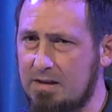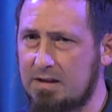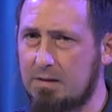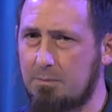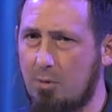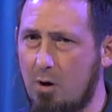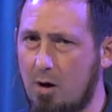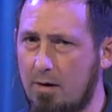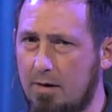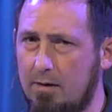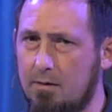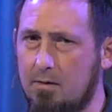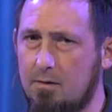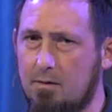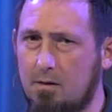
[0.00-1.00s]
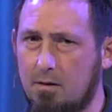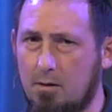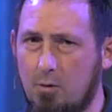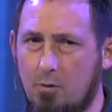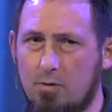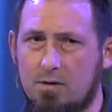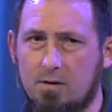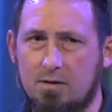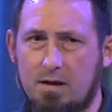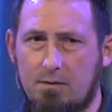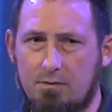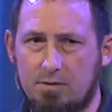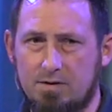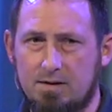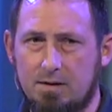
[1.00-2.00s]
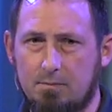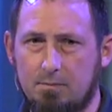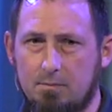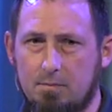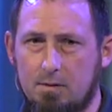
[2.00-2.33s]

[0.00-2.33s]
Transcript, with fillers: upon it, the Lord delivers him.